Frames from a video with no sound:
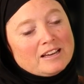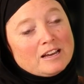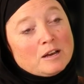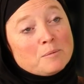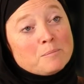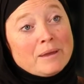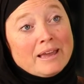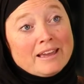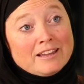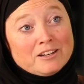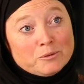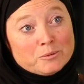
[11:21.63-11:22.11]

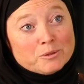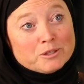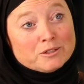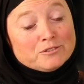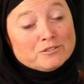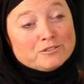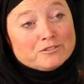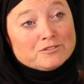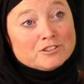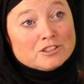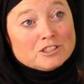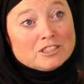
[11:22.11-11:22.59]
a
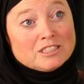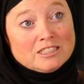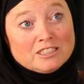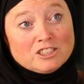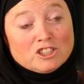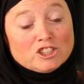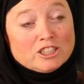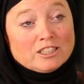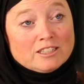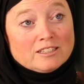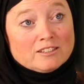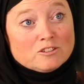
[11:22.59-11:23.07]
manual for
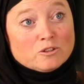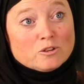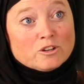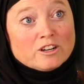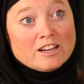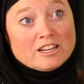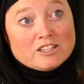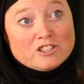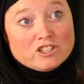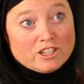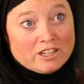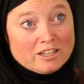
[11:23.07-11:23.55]
teaching
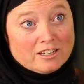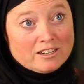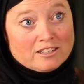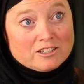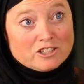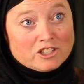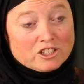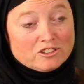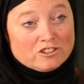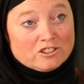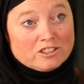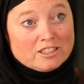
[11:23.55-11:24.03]
or
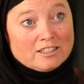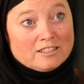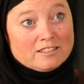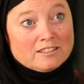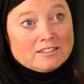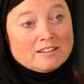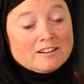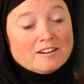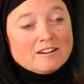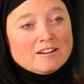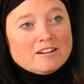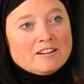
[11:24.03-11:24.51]
educating
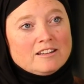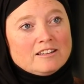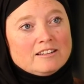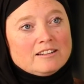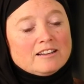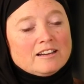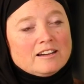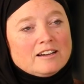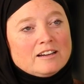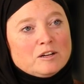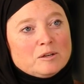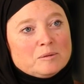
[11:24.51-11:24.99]
children
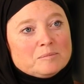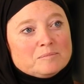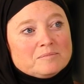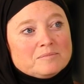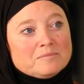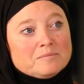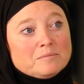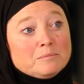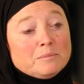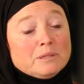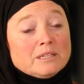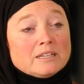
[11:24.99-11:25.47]
on
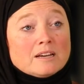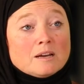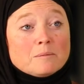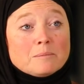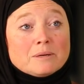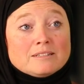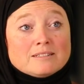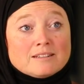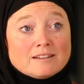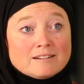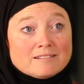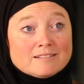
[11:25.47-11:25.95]
um,
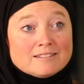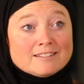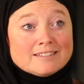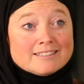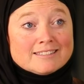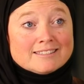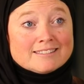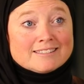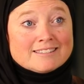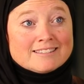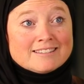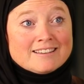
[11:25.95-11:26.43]
becoming
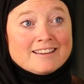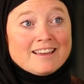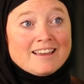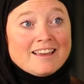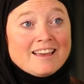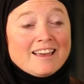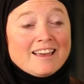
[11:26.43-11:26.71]
terrorists.